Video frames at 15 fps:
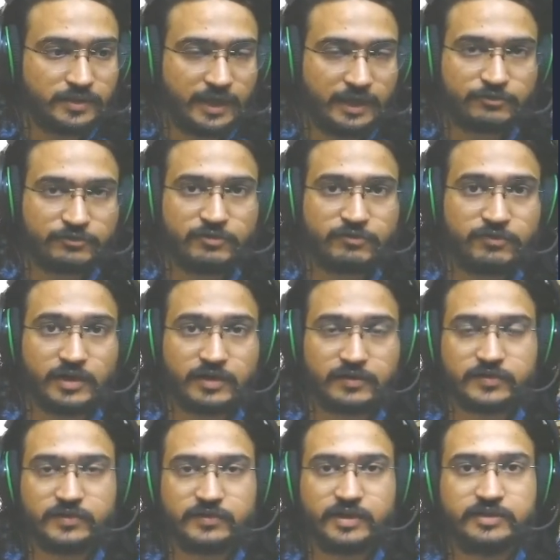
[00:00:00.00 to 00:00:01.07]
actual
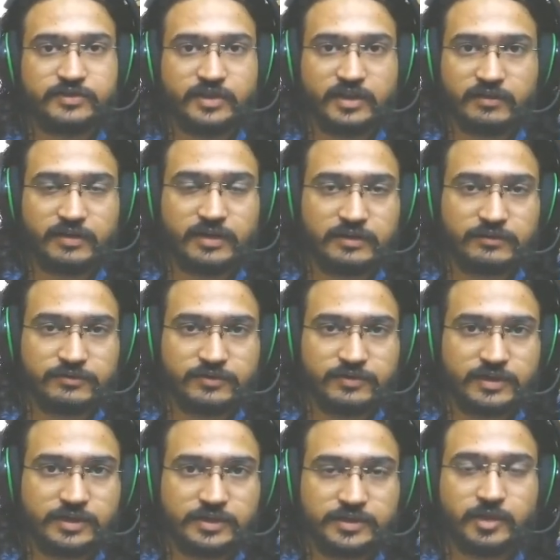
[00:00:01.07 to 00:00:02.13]
function that generates
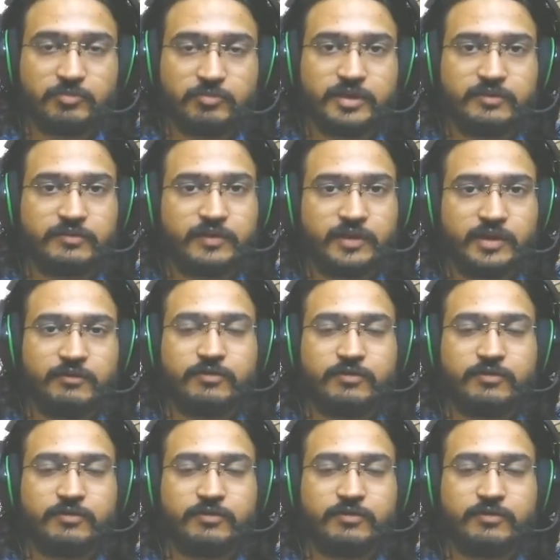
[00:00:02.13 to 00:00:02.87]
the template file